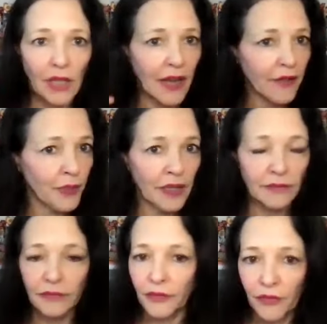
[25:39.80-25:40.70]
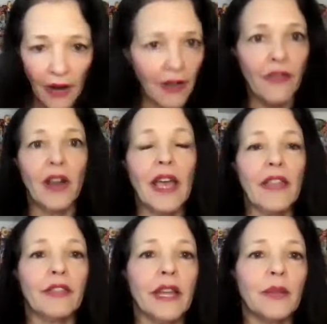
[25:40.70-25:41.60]
I've been very, very
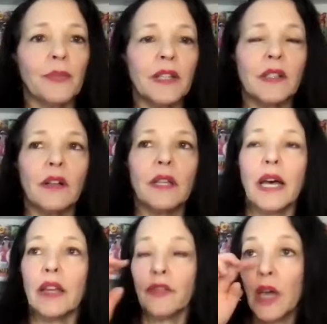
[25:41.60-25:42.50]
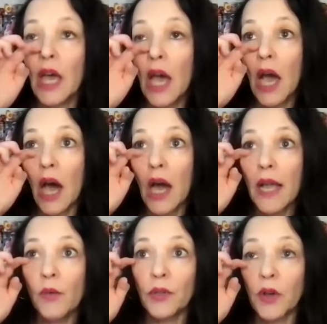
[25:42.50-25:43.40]
athletic my adult life.
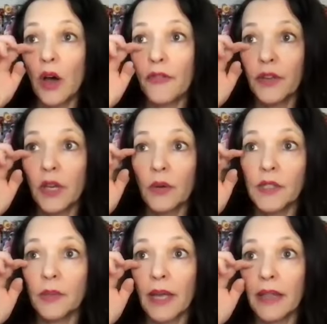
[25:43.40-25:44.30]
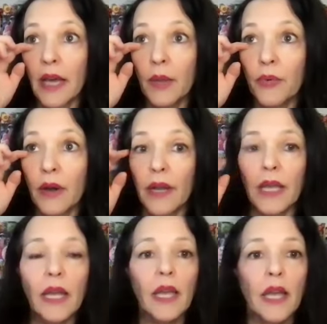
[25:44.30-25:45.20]
I will often go into my
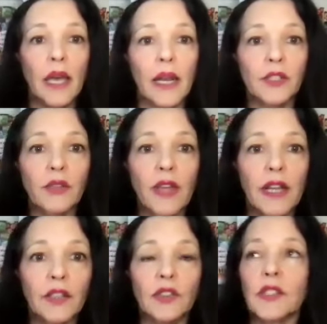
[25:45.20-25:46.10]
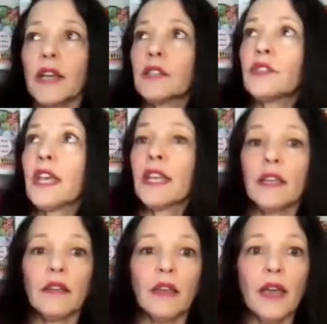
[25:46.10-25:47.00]
library and I do that exercise of
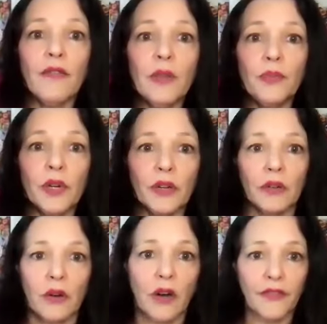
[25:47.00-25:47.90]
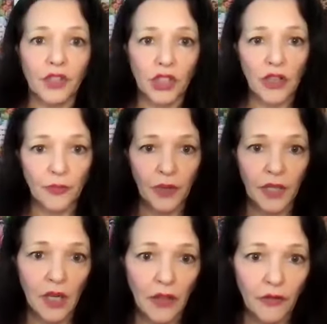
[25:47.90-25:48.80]
taking every book off the shelf,
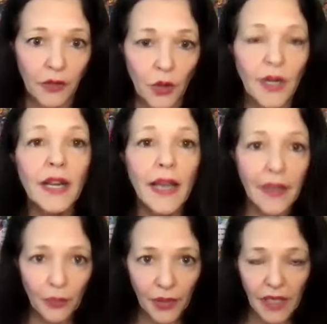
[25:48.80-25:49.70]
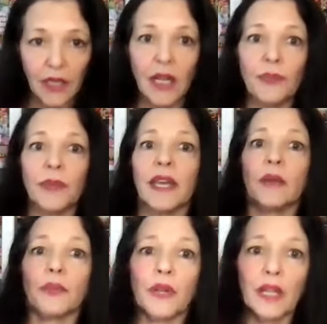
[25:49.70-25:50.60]
putting it on the floor, and then picking it up again
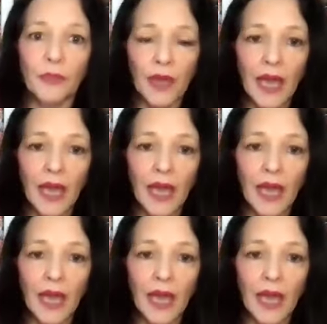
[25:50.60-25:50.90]
and putting it back.